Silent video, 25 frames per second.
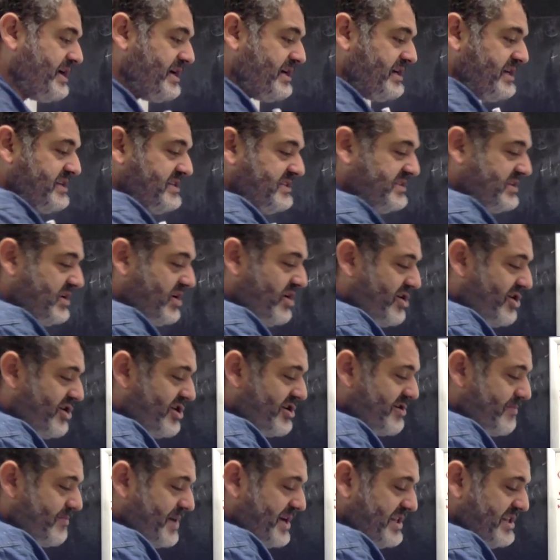is
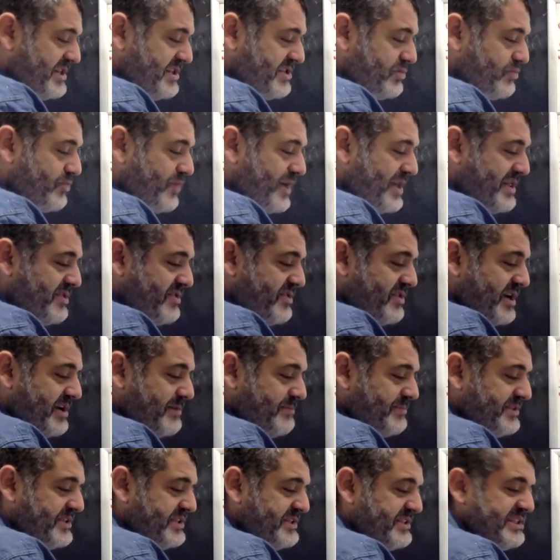R minus 1
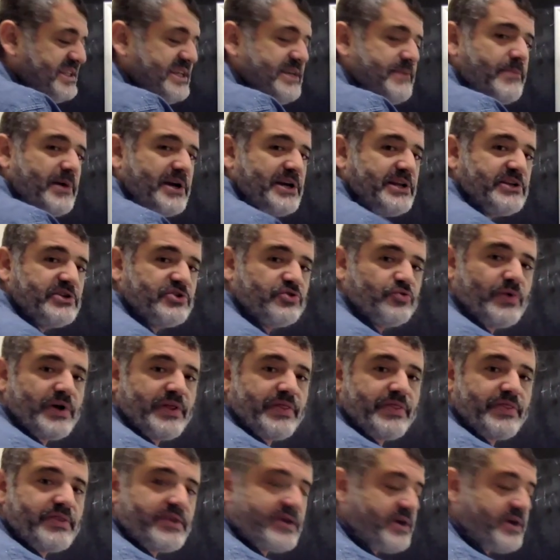times C minus 1.